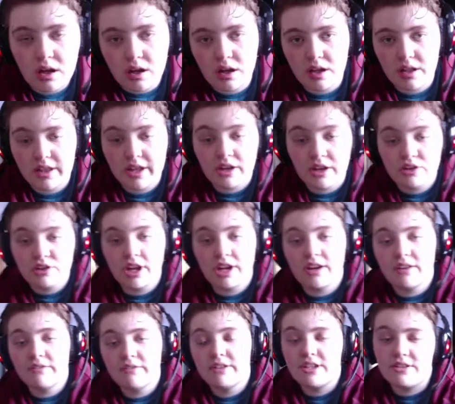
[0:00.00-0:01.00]
they also
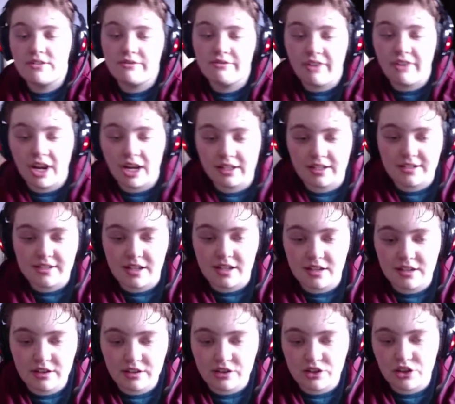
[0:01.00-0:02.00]
have this find a
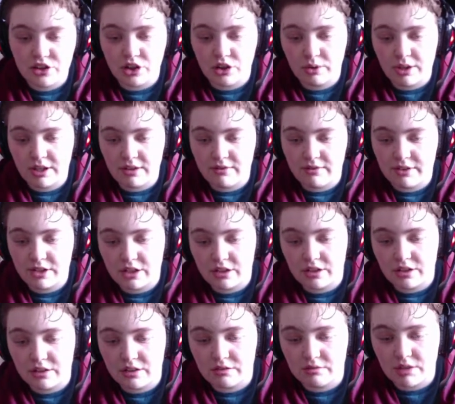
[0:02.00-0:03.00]
center. So if
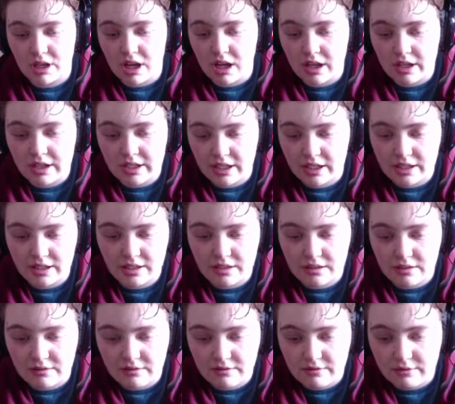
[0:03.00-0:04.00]
you're not
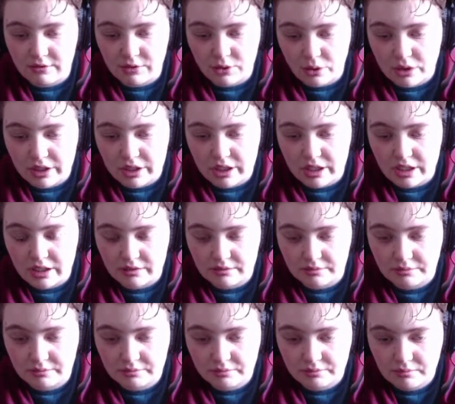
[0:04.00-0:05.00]
in Florida,
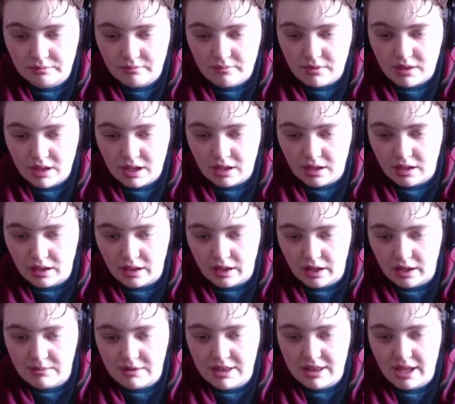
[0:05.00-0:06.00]

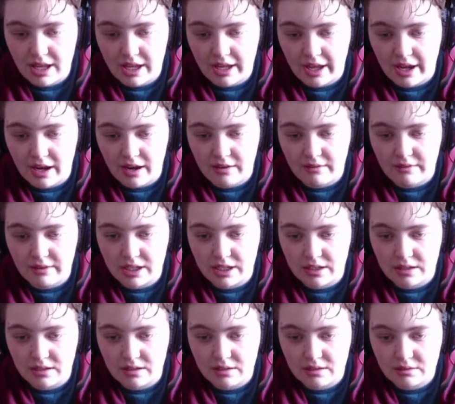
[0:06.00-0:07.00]
I mean, they have
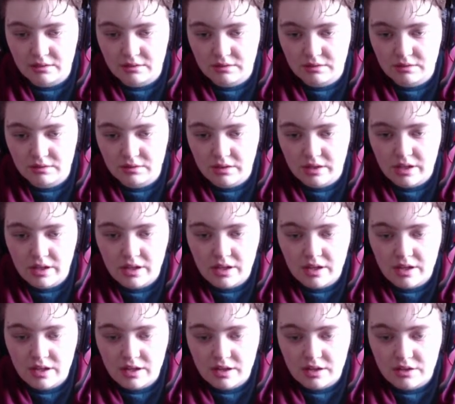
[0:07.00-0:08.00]
it.
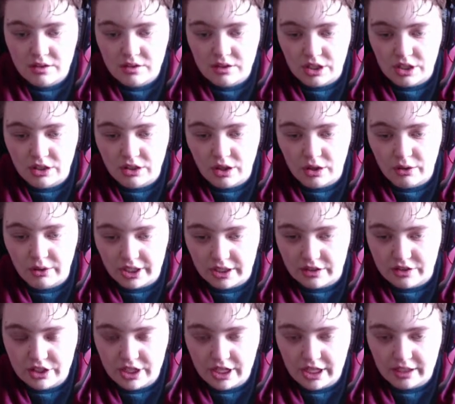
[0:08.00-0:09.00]
So you can go here,
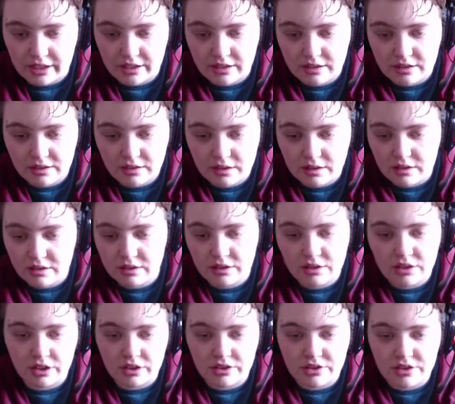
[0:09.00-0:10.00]
check
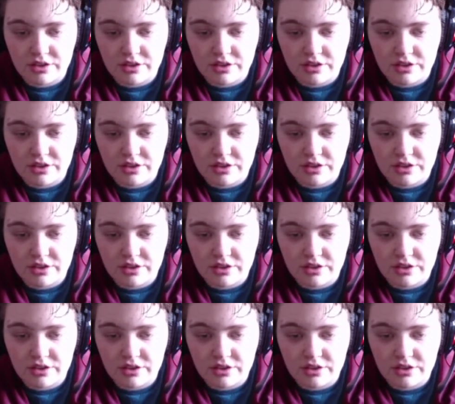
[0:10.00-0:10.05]
your